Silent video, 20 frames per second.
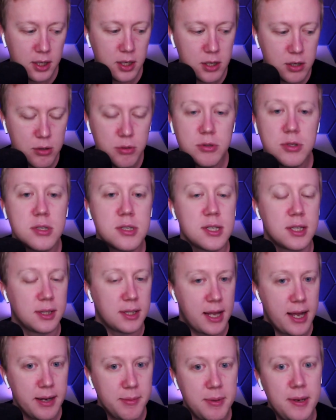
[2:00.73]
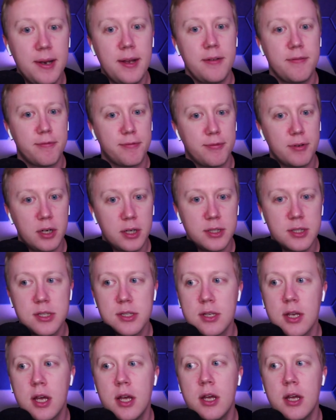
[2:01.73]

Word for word: uses alignment and fronts